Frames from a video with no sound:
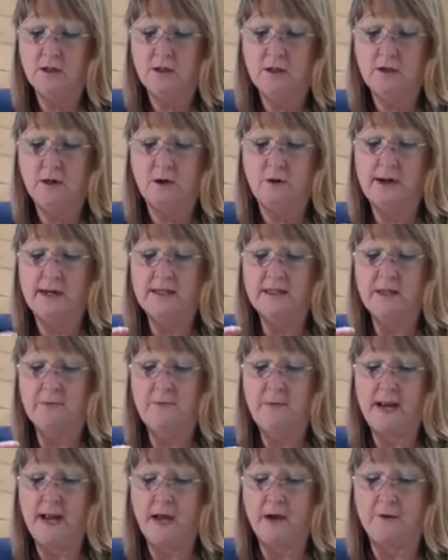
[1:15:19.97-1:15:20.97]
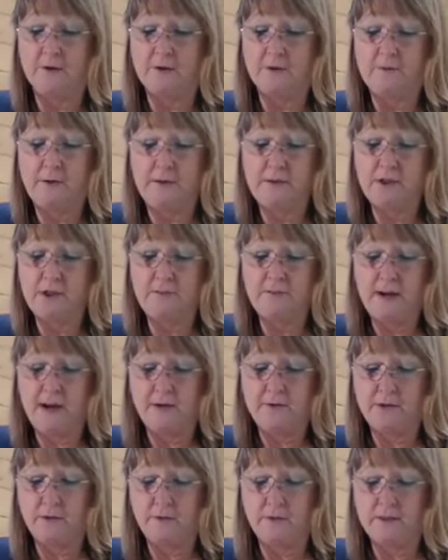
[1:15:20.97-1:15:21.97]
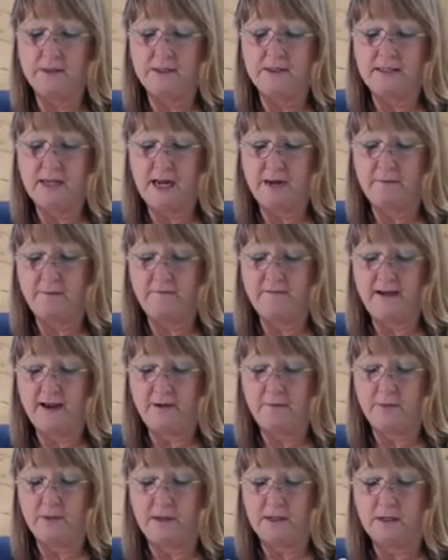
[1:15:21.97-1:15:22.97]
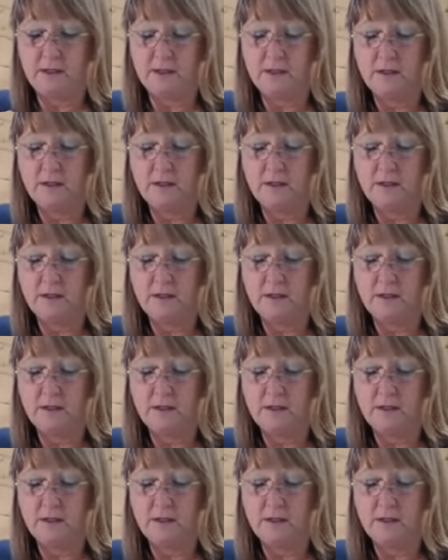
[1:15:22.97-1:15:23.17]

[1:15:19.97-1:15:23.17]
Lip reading: Or is it bound? Maybe she bound it with the same fabric.